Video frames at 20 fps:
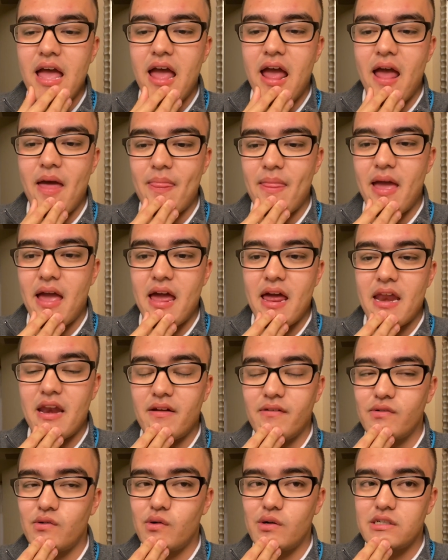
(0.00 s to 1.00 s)
And then,
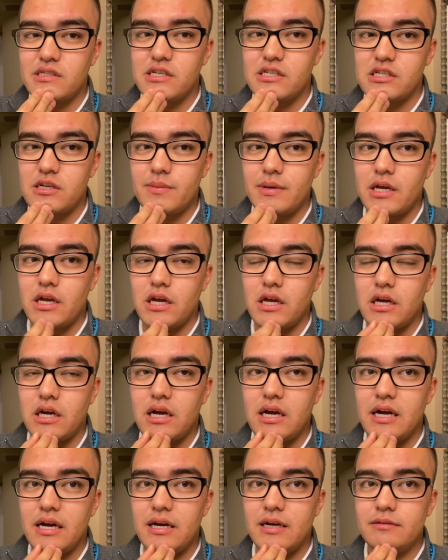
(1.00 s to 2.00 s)
of course, it's going to be
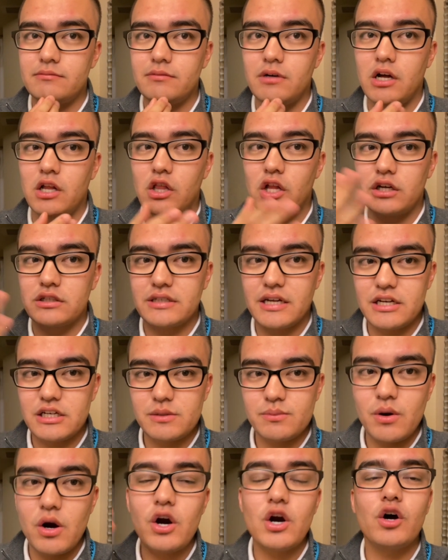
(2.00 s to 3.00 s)
a long day
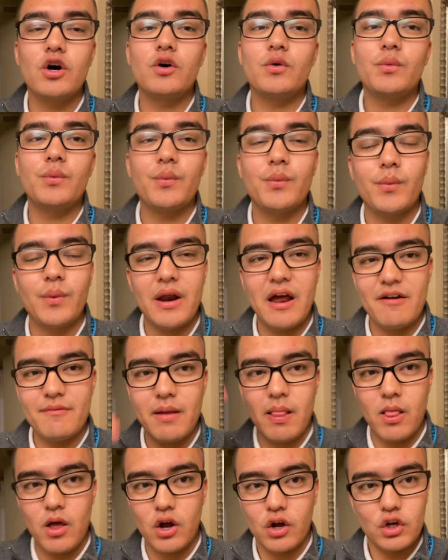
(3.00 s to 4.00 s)
tomorrow when I have my
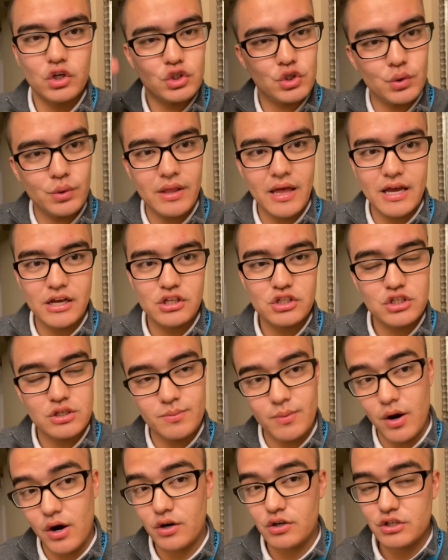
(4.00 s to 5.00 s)
long 2 legs
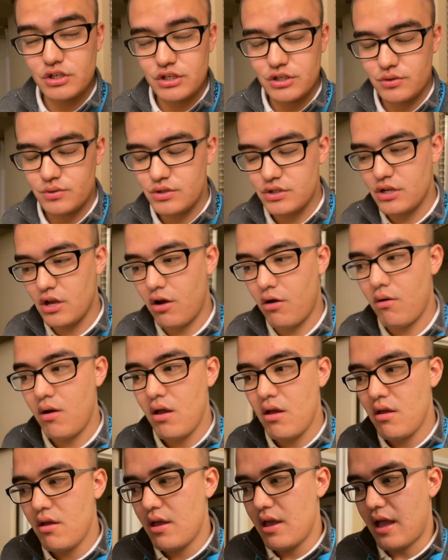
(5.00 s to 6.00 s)
tomorrow to do. So,
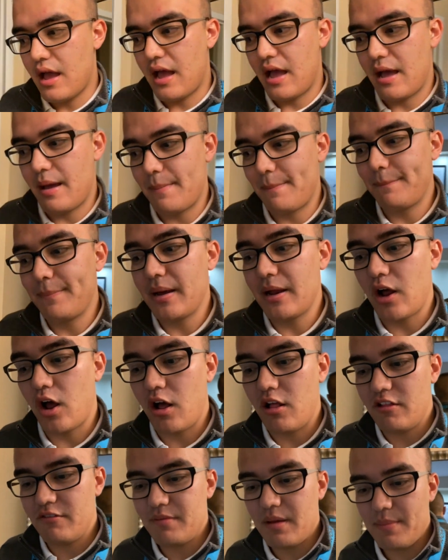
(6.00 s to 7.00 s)
but
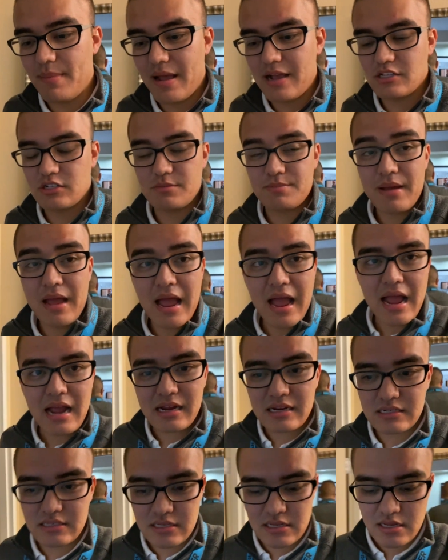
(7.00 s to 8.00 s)
all of my bags are
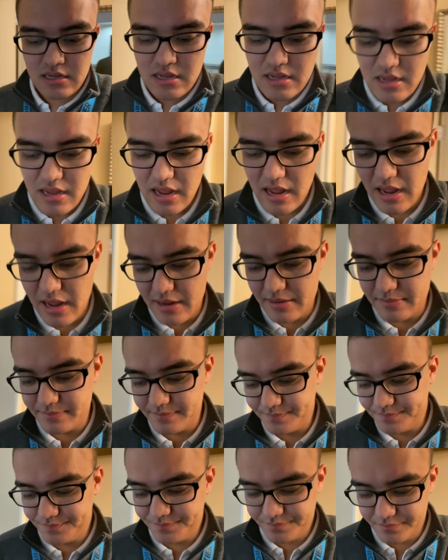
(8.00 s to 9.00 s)
packed.
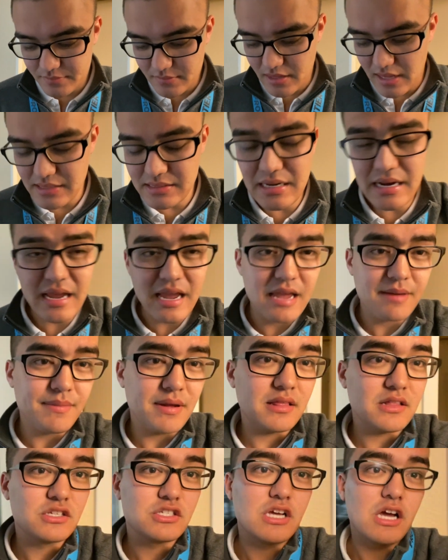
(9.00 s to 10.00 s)
Last night I ate my
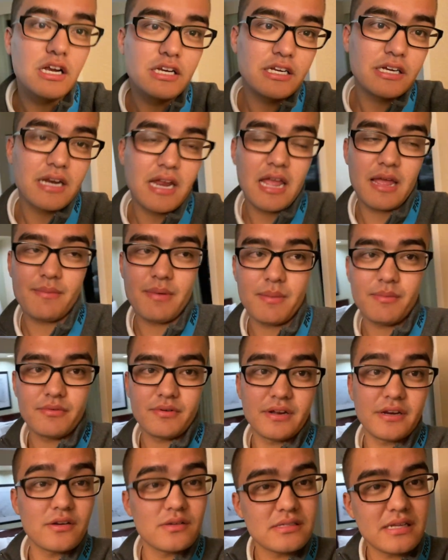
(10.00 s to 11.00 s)
lasagna and I ate my
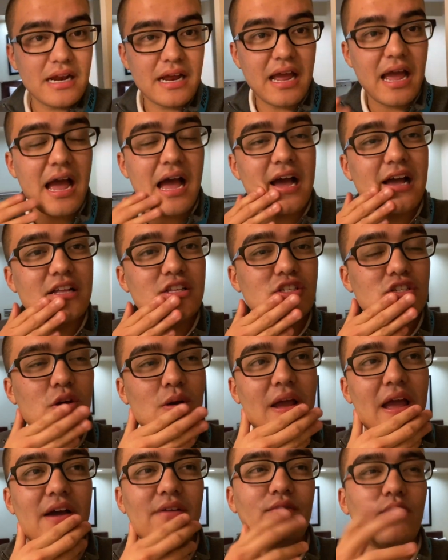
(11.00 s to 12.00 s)
burritos that I had. So I
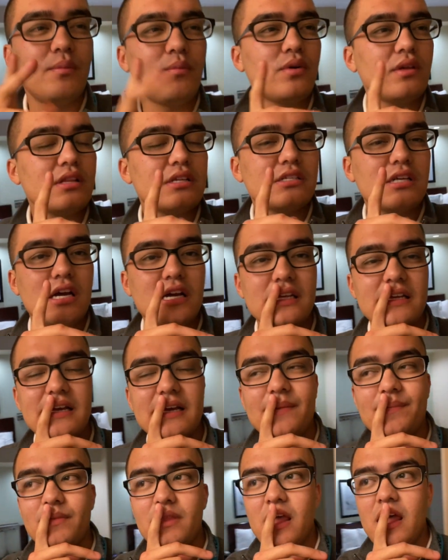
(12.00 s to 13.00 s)
have one more
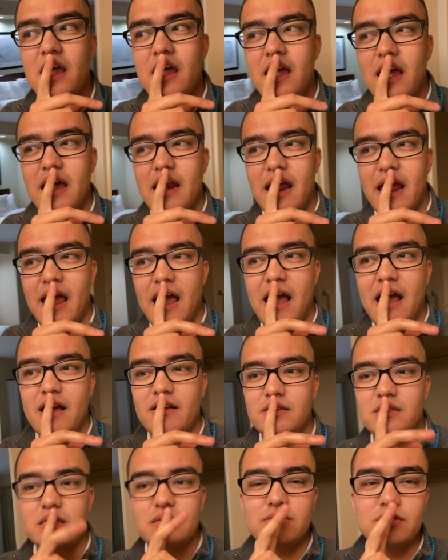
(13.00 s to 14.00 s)
lasagna and I have
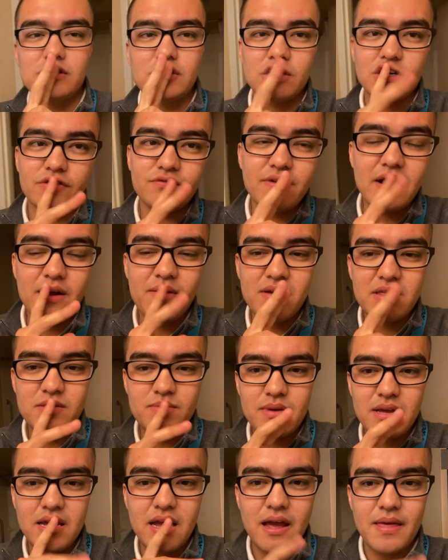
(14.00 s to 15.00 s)
some stir fry with
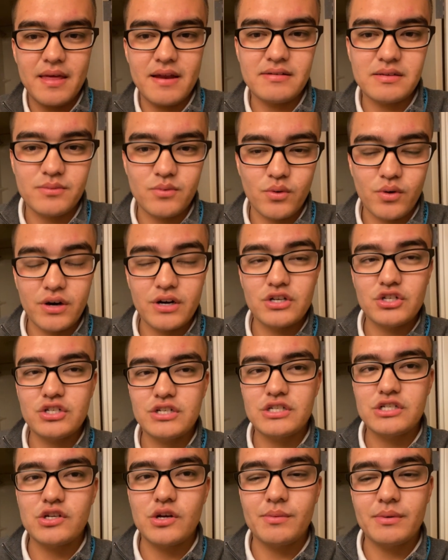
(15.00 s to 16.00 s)
me and I have some
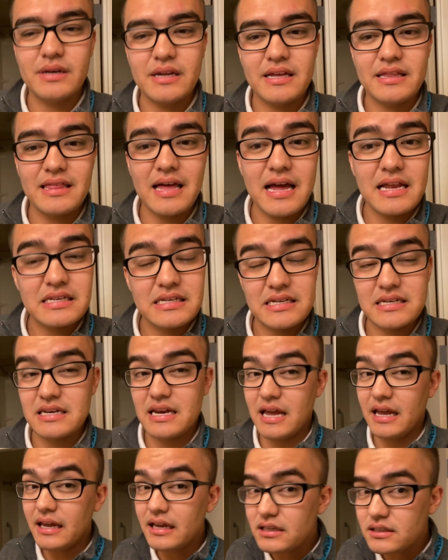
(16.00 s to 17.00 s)
oranges. So I'm going to eat that
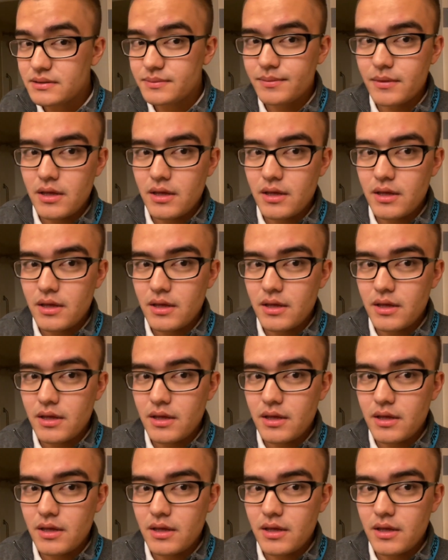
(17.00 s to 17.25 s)
tonight.